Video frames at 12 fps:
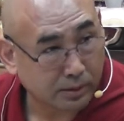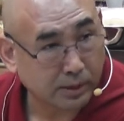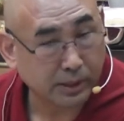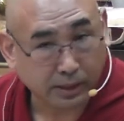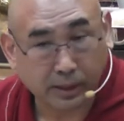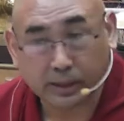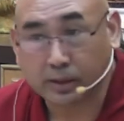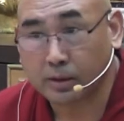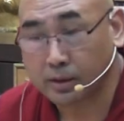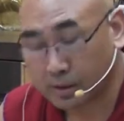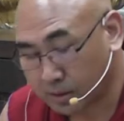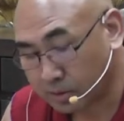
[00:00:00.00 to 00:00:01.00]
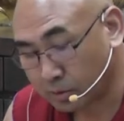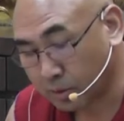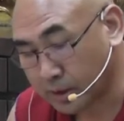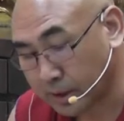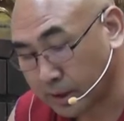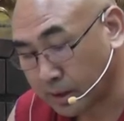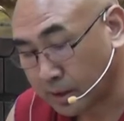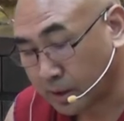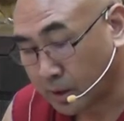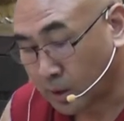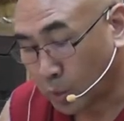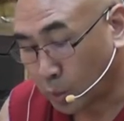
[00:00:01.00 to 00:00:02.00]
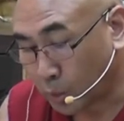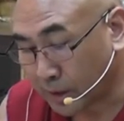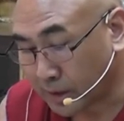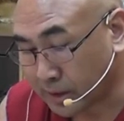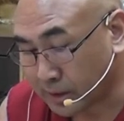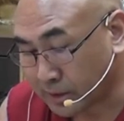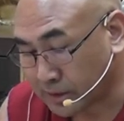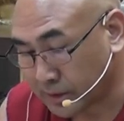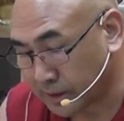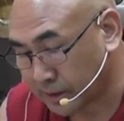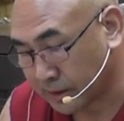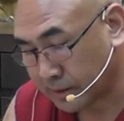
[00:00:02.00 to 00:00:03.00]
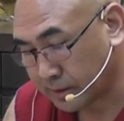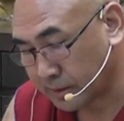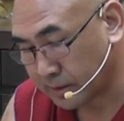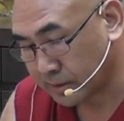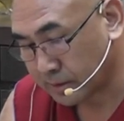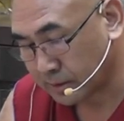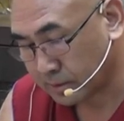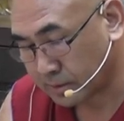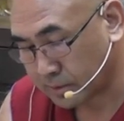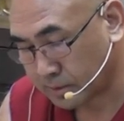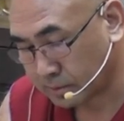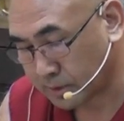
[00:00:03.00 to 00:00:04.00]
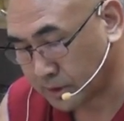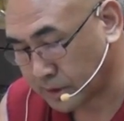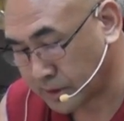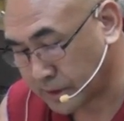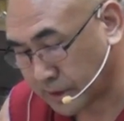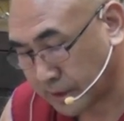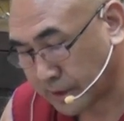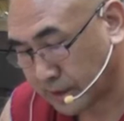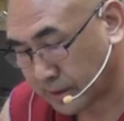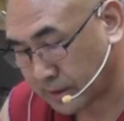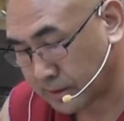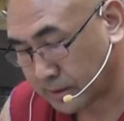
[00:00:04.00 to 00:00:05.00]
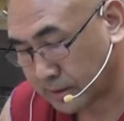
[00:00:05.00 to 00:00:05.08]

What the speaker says: Three, right? Okay. What are the three? What the three are?